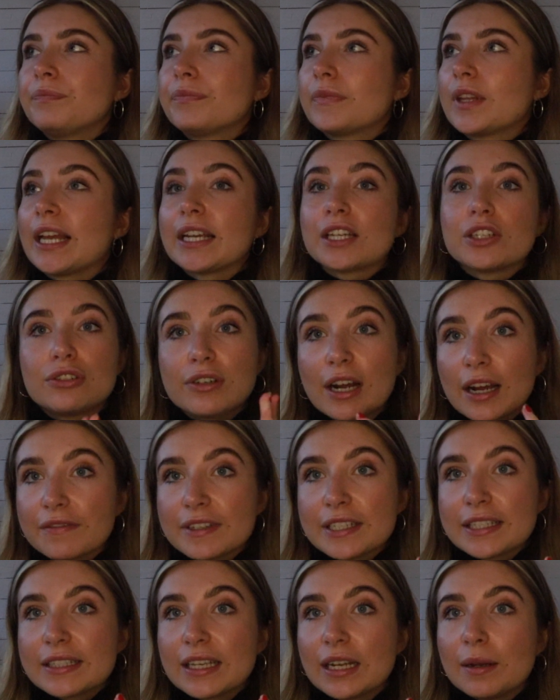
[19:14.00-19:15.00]
Like a
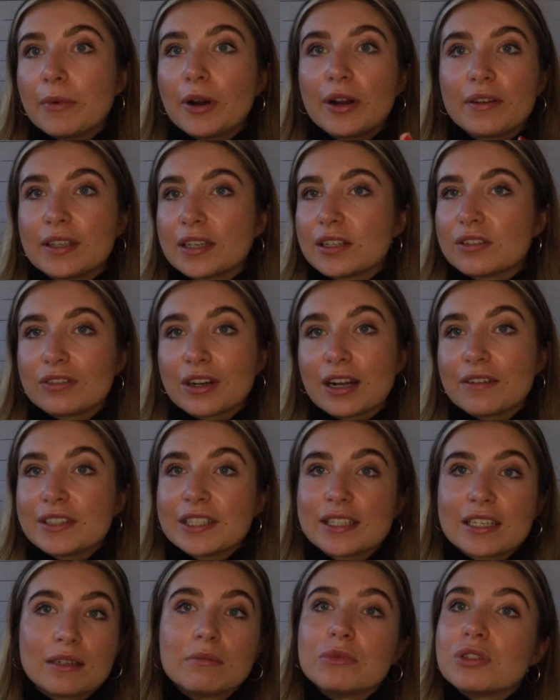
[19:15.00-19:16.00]
drive-in cinema. I think a drive-in
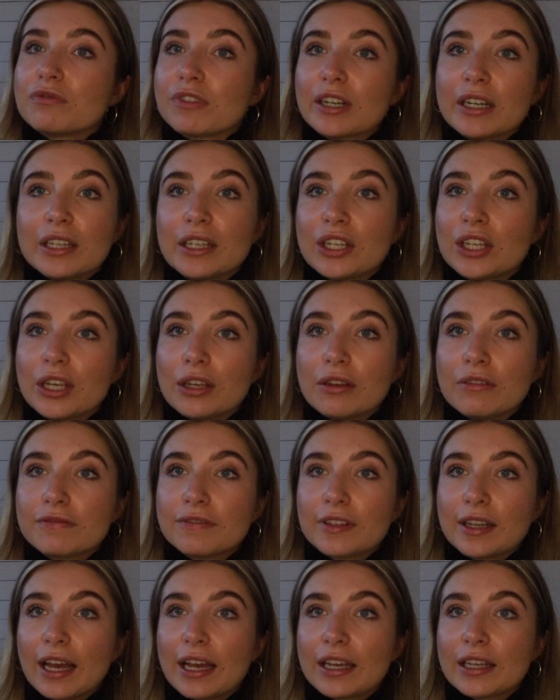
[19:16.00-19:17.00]
cinema is really cute
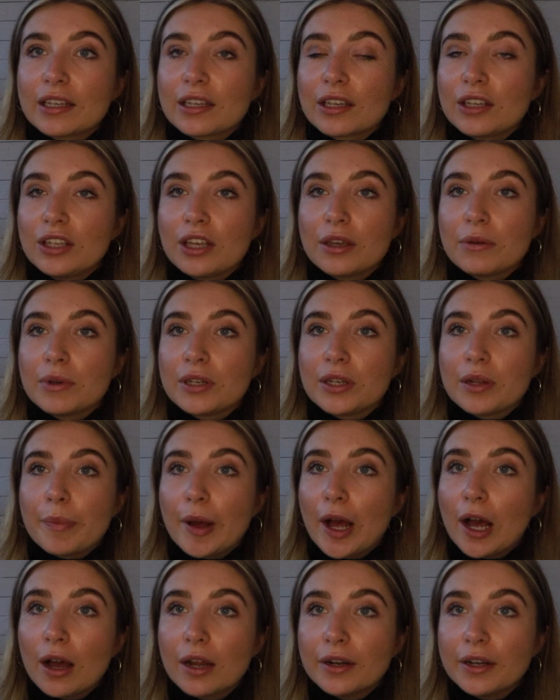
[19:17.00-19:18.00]
for like you and your
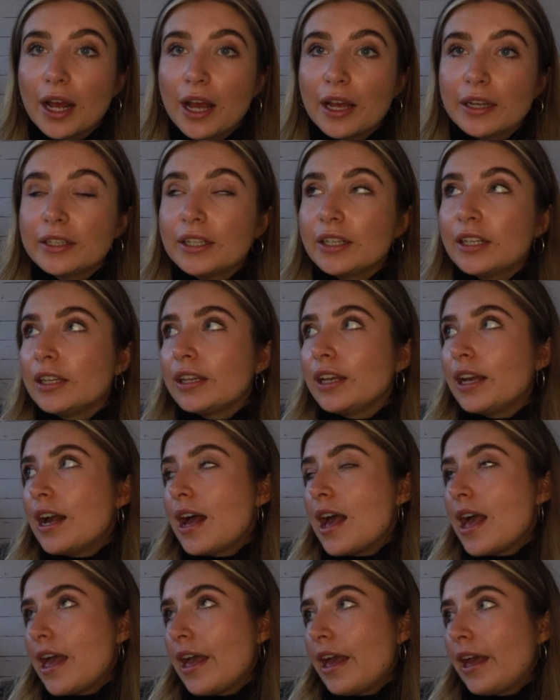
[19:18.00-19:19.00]
partner.
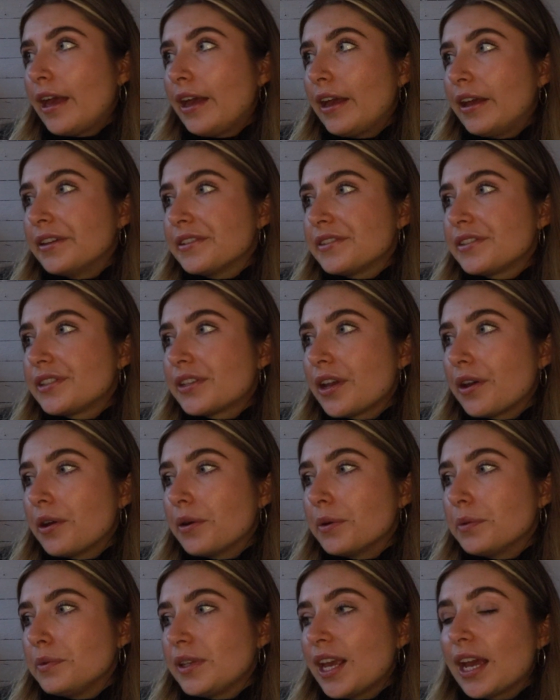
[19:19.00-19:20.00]

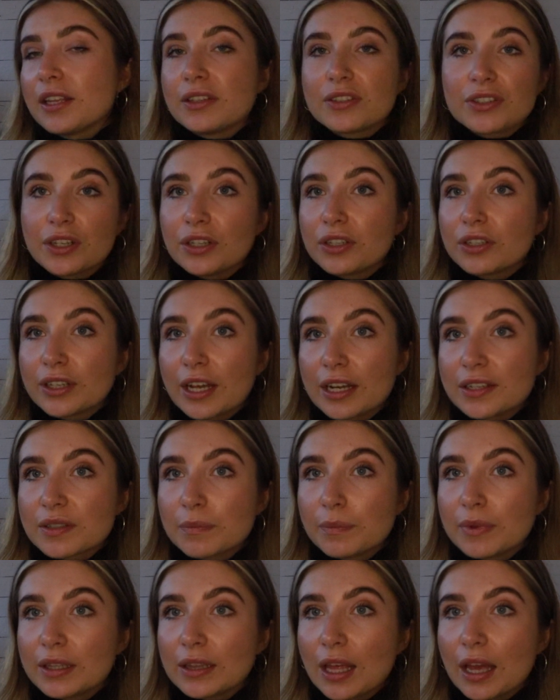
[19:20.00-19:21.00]
So yeah, so you could get
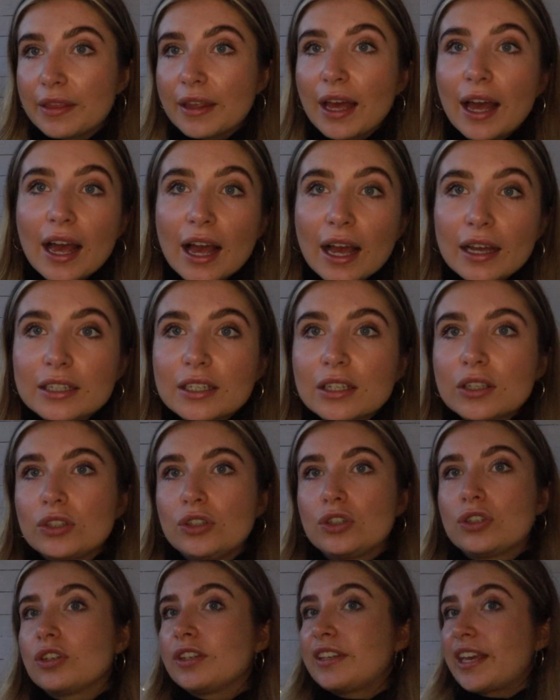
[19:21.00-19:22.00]
something like that.
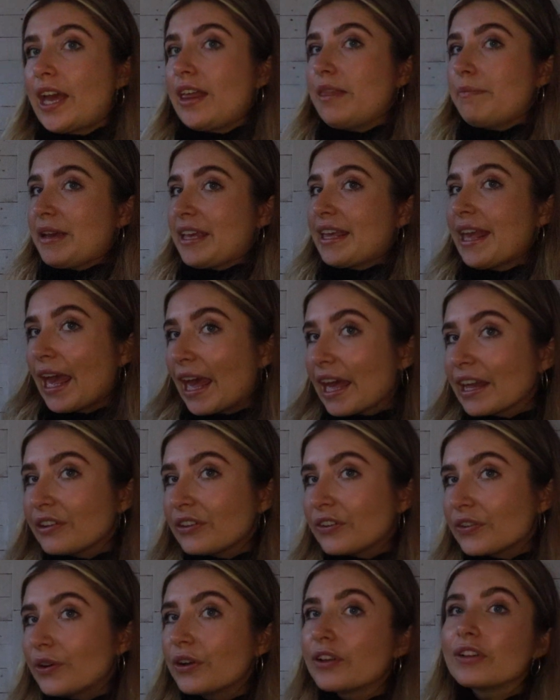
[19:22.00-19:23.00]
You could get them a
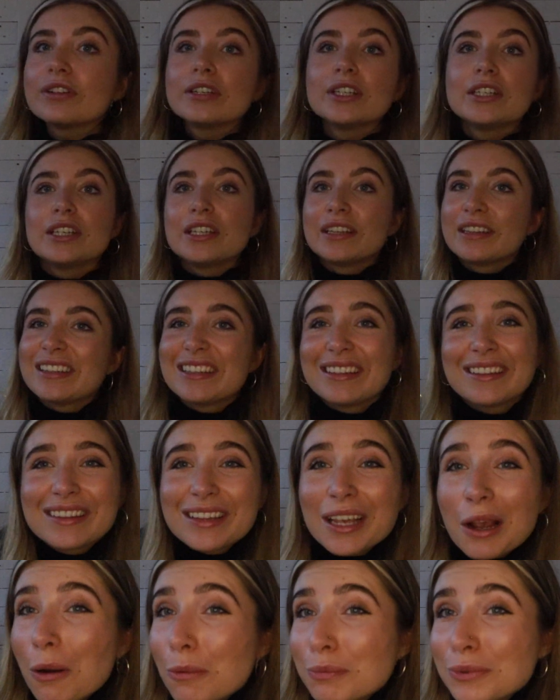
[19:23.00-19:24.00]
candle.
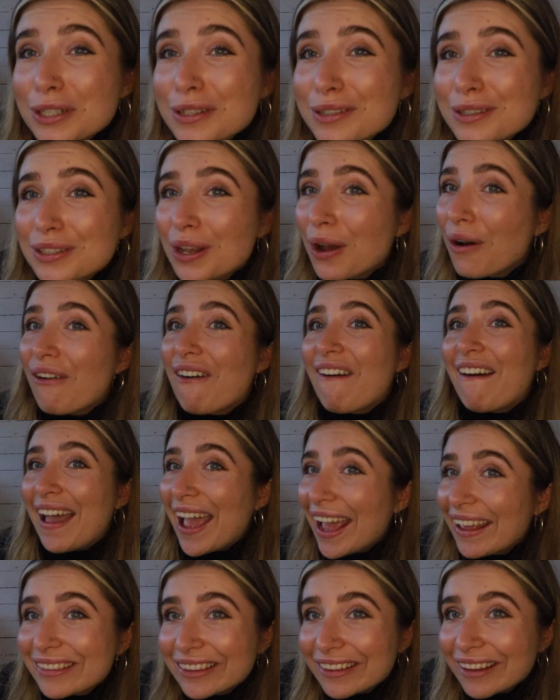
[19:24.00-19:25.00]
The options are
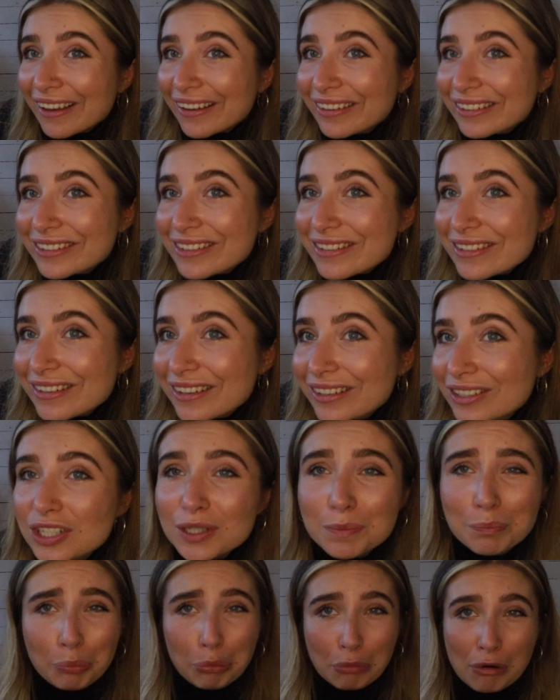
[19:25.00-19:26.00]
endless.
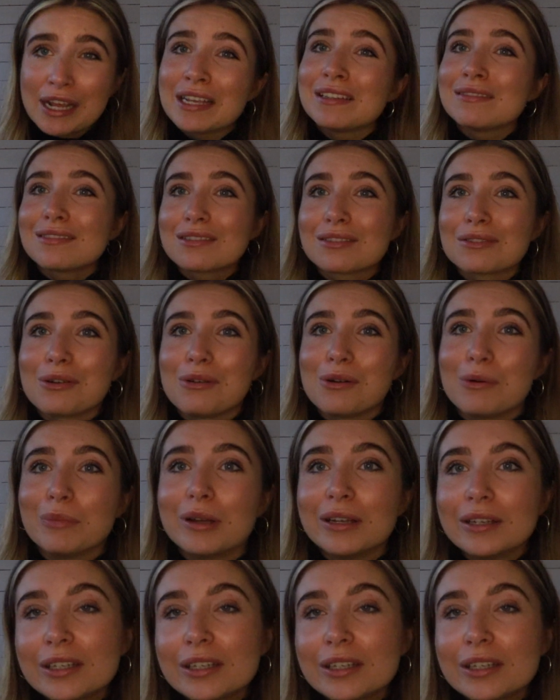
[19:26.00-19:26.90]
Just brainstorm.